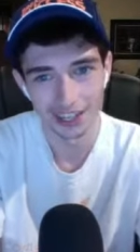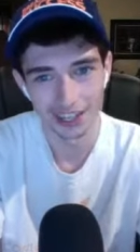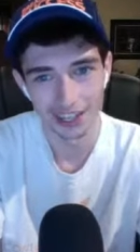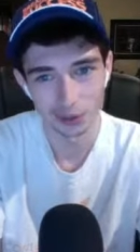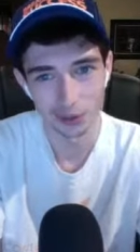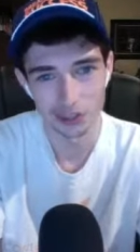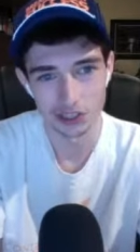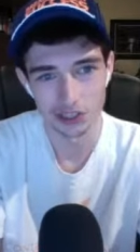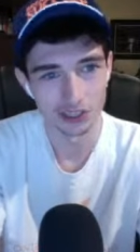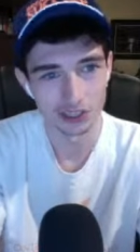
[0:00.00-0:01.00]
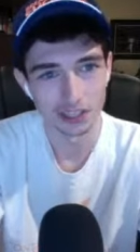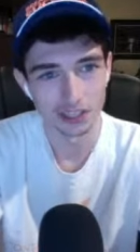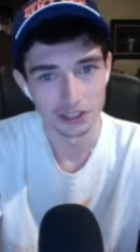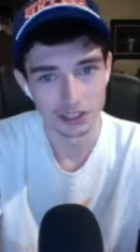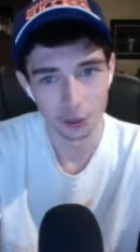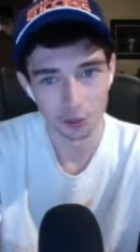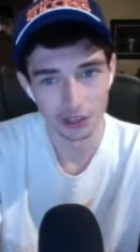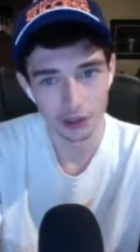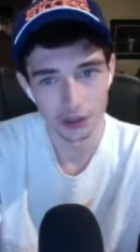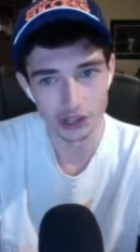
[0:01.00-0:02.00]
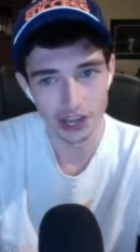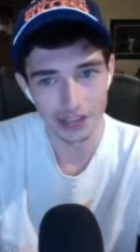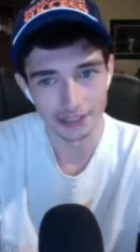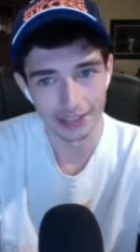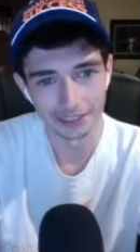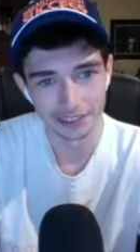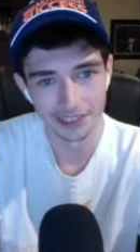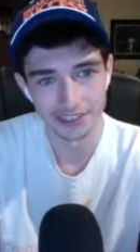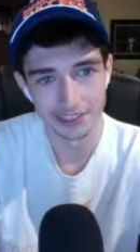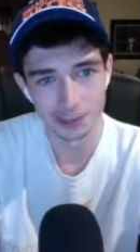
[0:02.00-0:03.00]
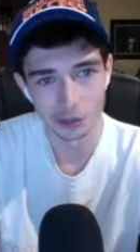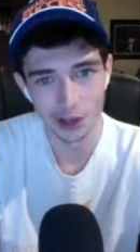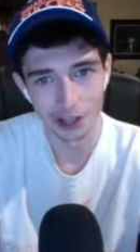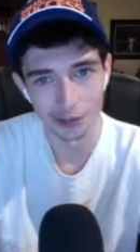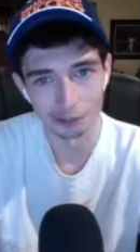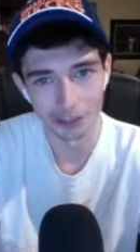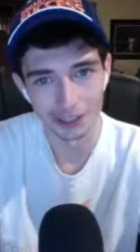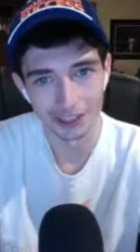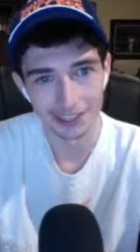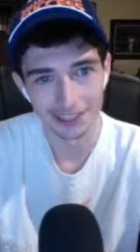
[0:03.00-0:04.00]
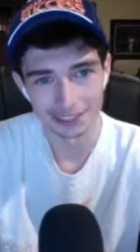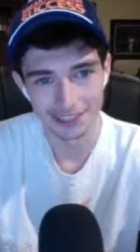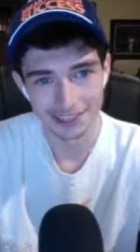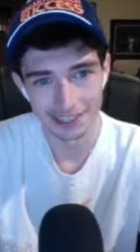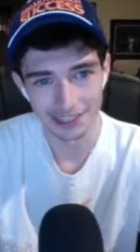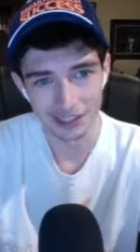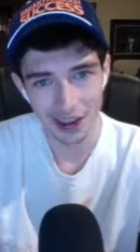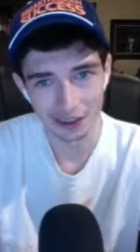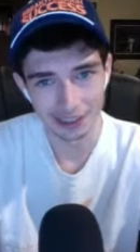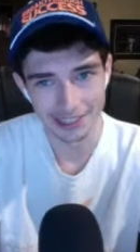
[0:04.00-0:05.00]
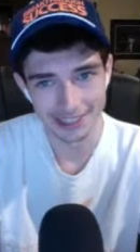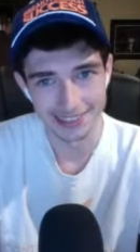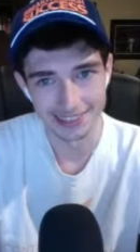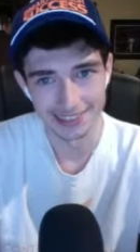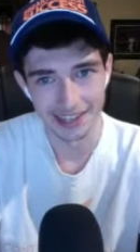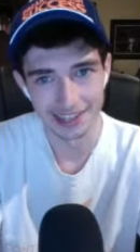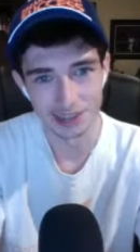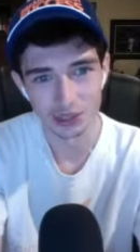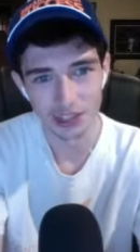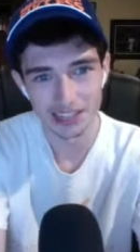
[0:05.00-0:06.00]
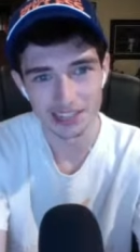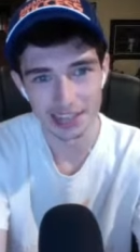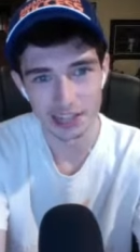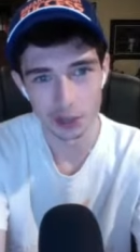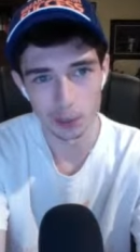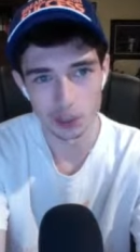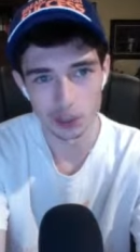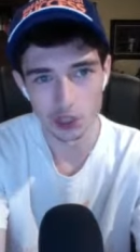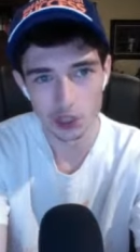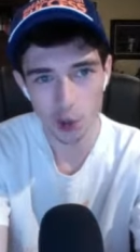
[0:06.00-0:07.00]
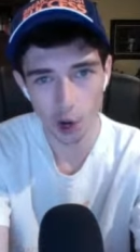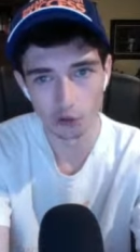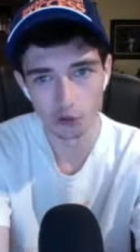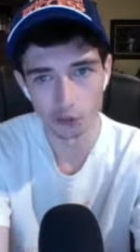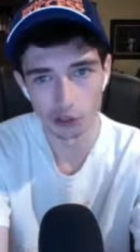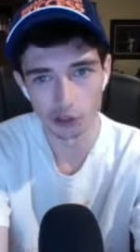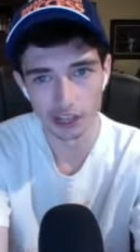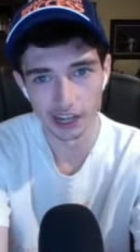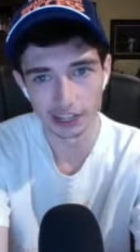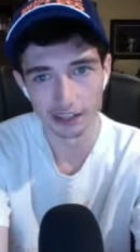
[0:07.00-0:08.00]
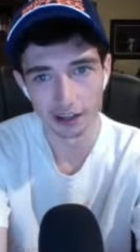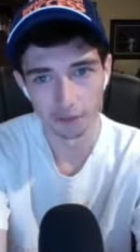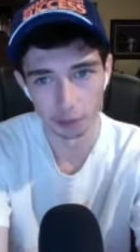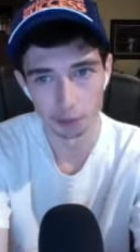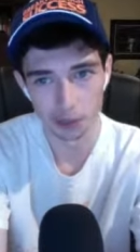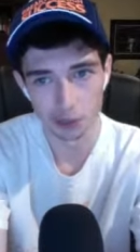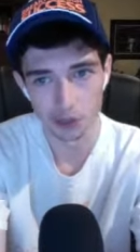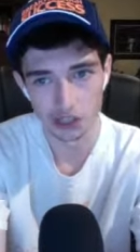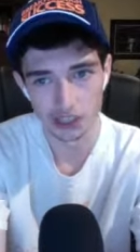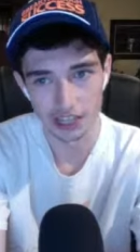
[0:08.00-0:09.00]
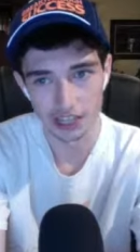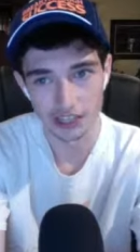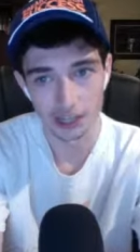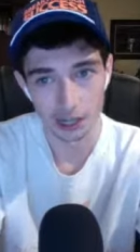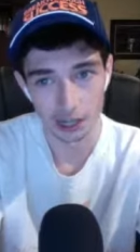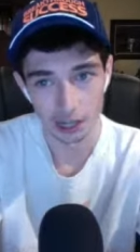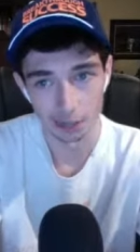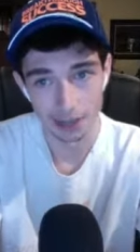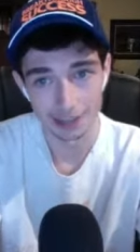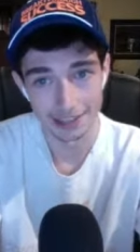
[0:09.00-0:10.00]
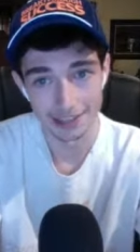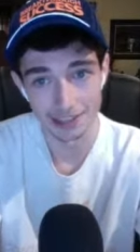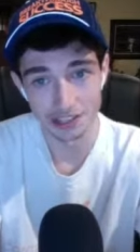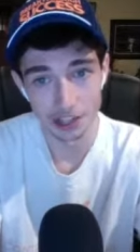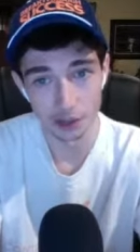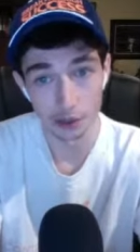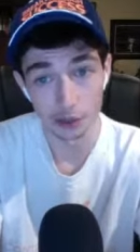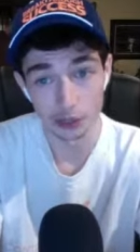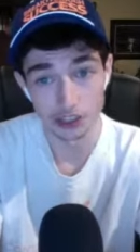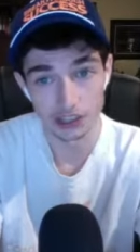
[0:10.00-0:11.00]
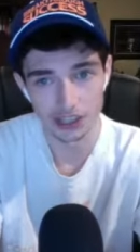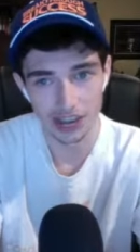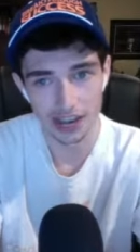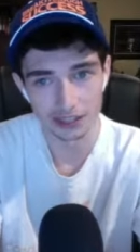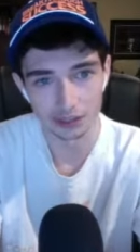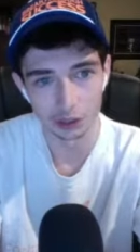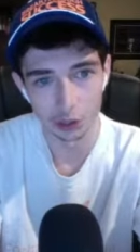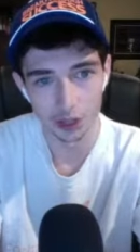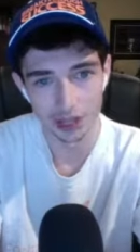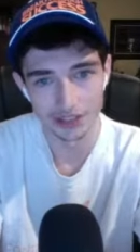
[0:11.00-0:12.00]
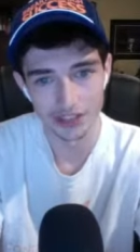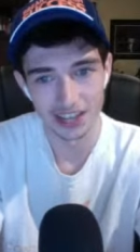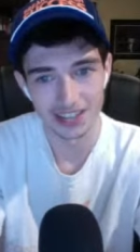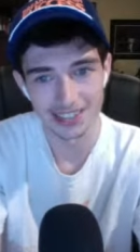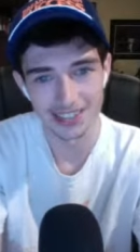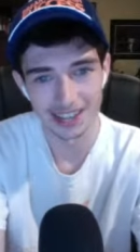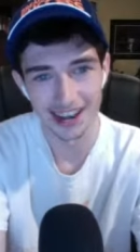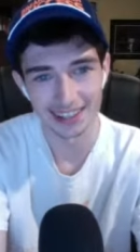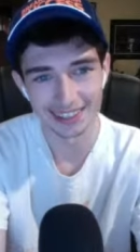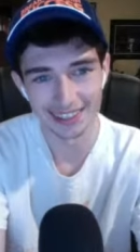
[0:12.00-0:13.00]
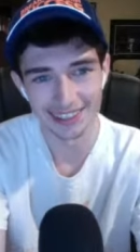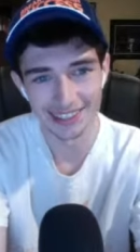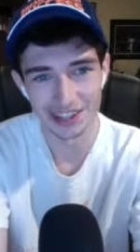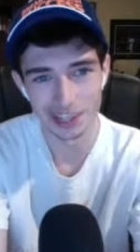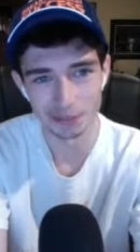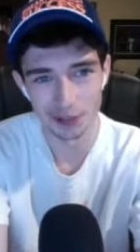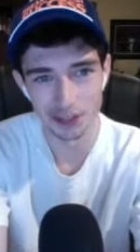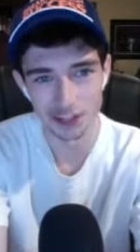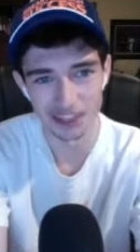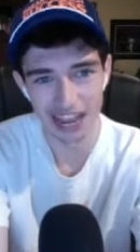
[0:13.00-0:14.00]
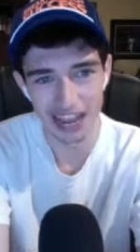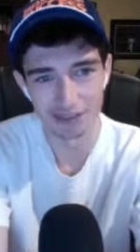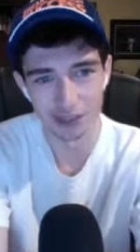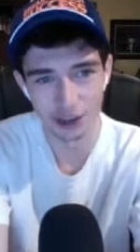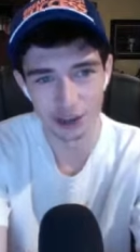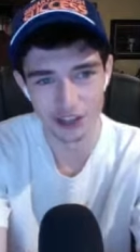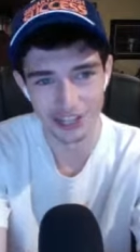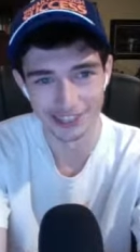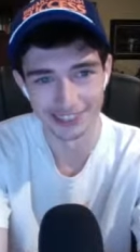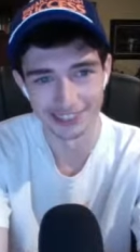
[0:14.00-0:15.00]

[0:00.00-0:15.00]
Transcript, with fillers: Howard Stern, and so many others on that list as well. But let's get to our guest today. So today's guest for episode 249 of the Breakthrough Success uh, podcast is none other than Scott Lorenz. Scott, it is such a pleasure to have you on the show.